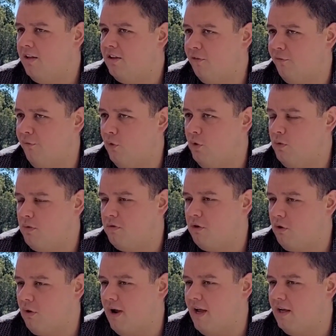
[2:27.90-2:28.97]
The food was
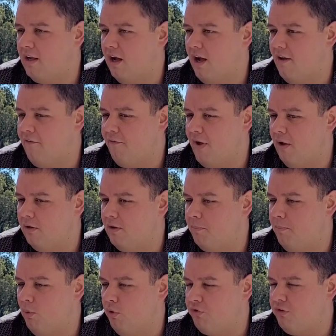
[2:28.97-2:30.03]
great. I found the
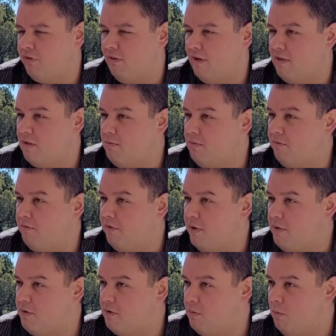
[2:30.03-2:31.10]
portion size to be
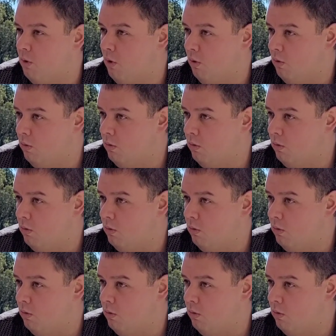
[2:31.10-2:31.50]
very small.